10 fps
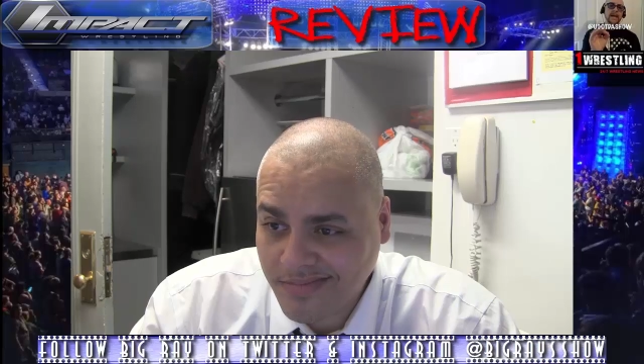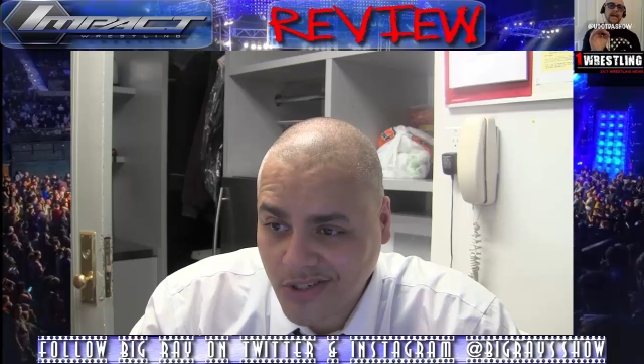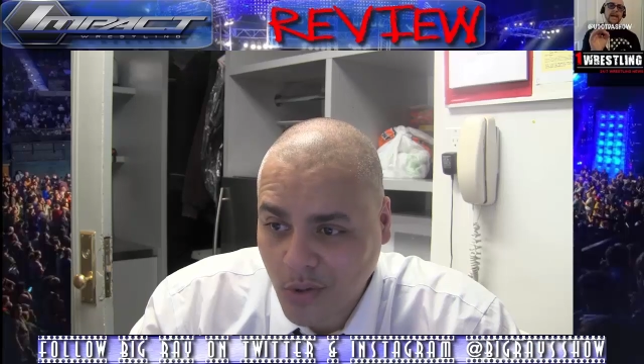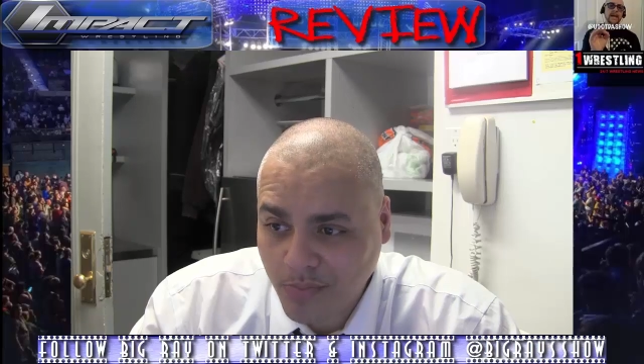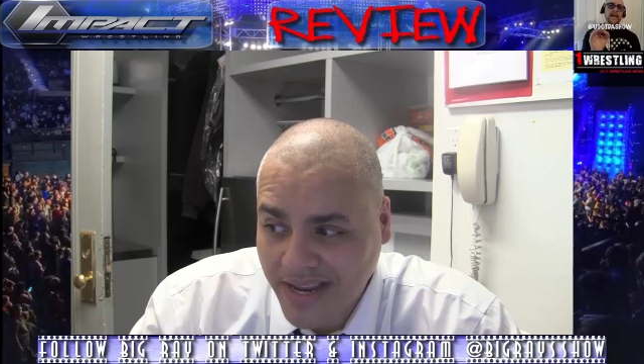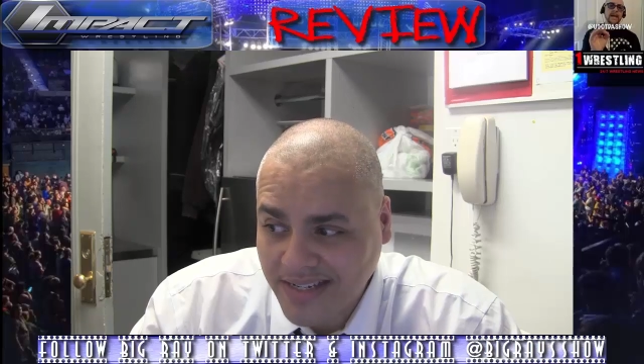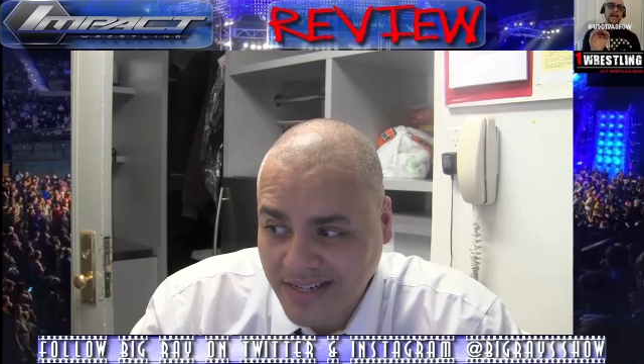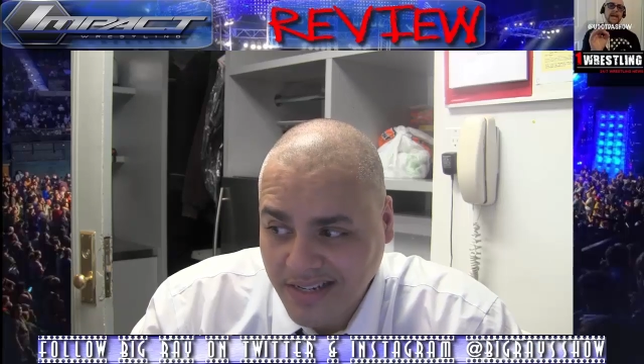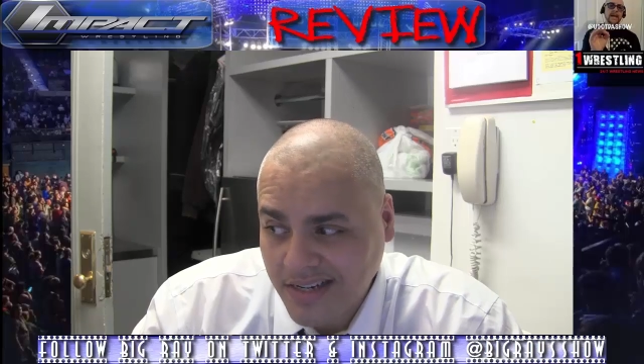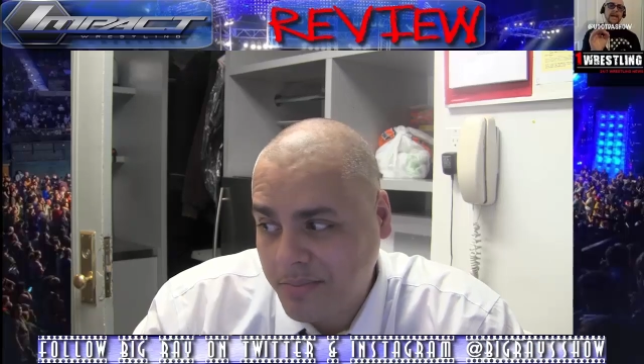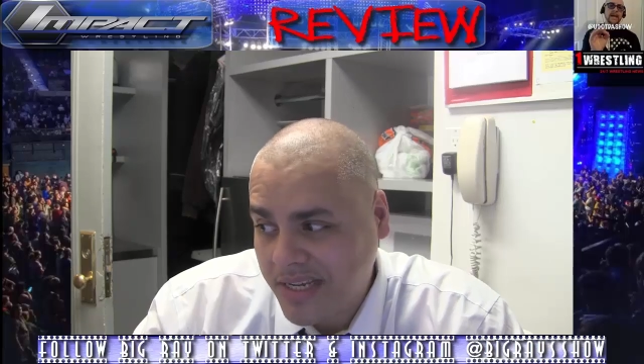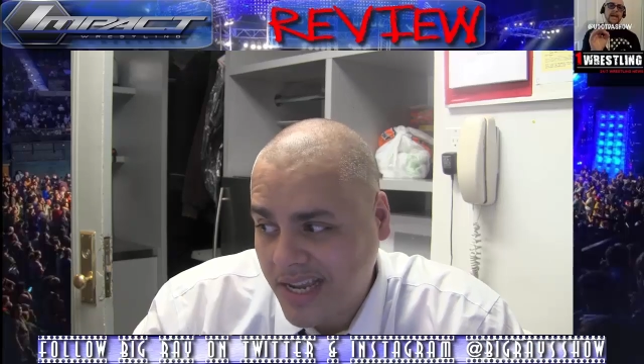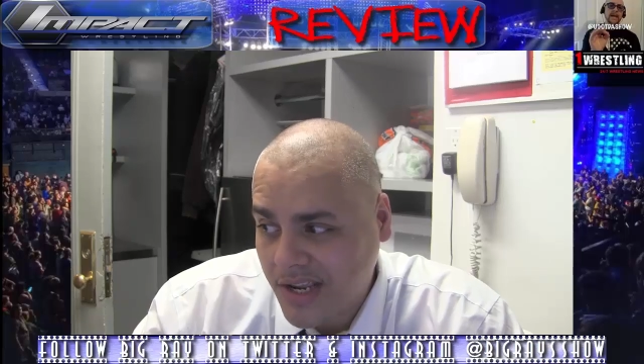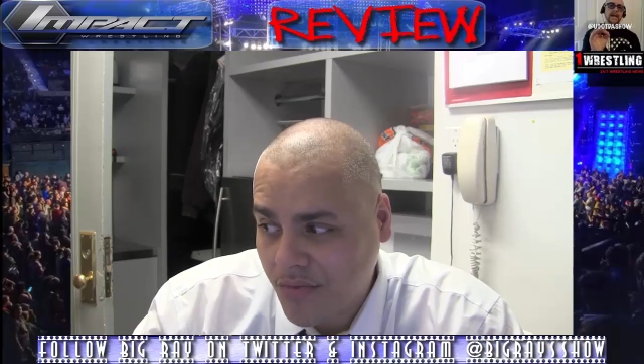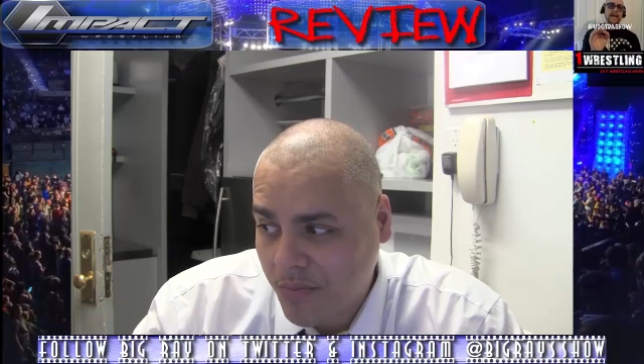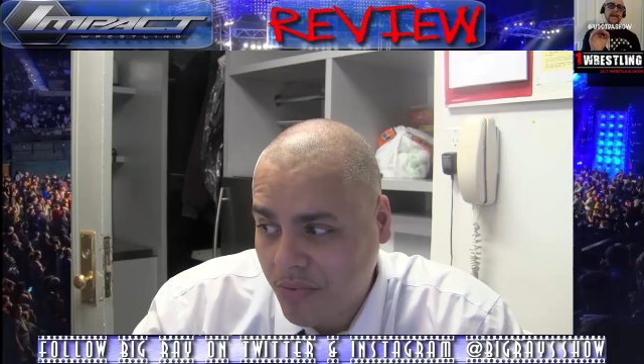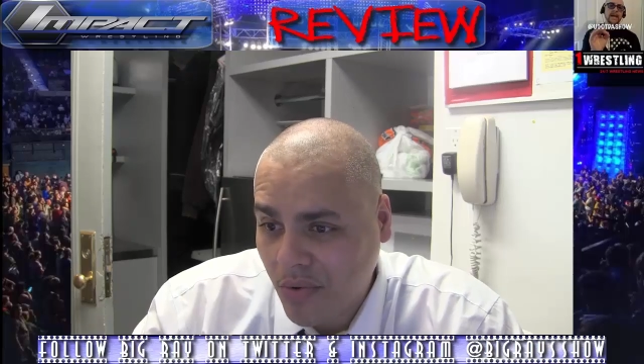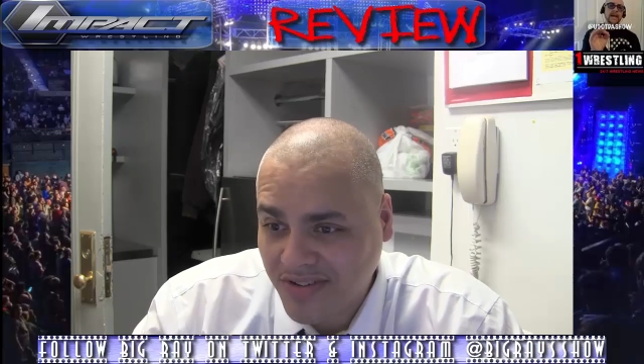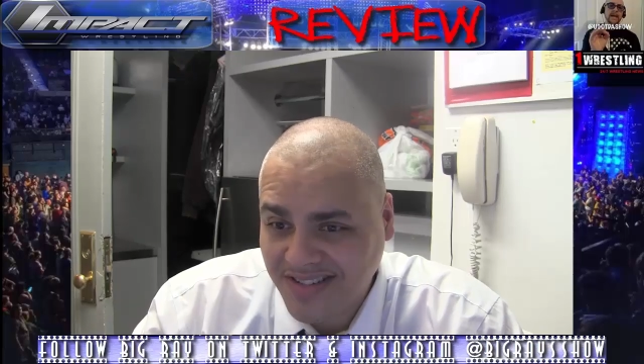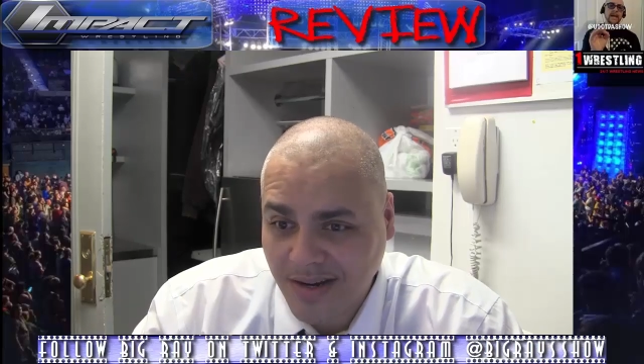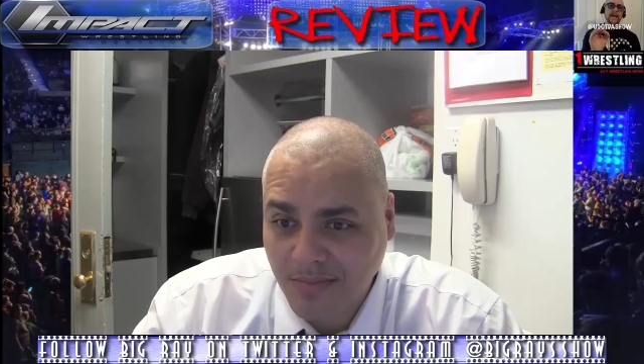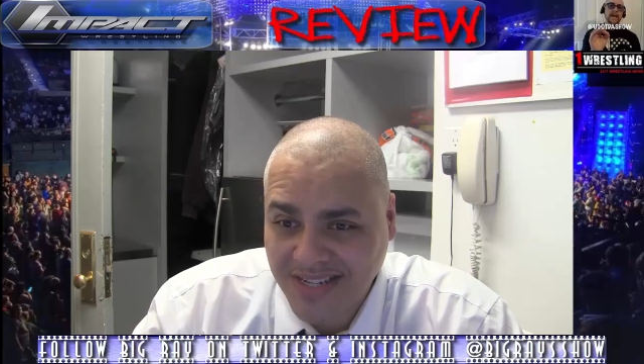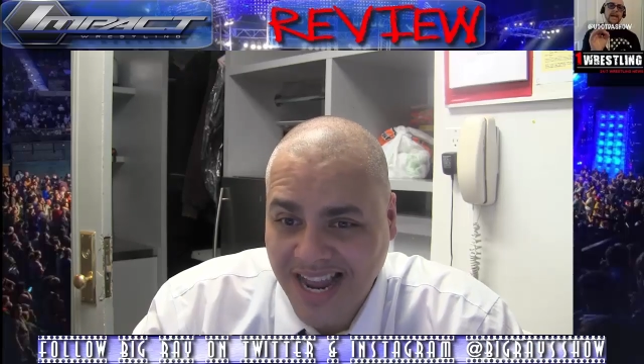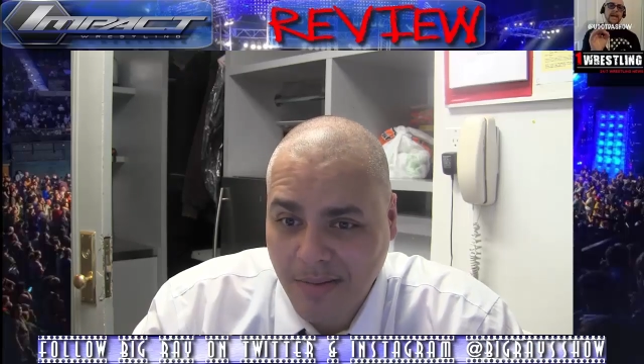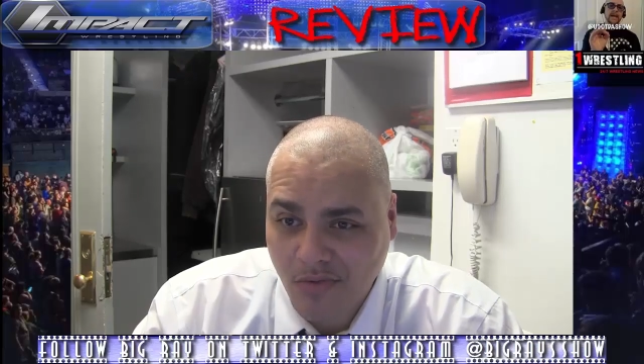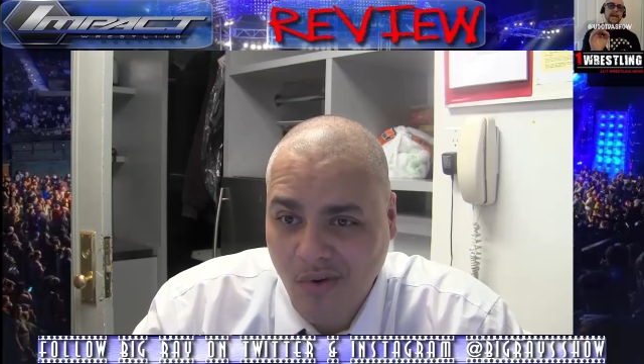So basically, you're going to be getting your report sometime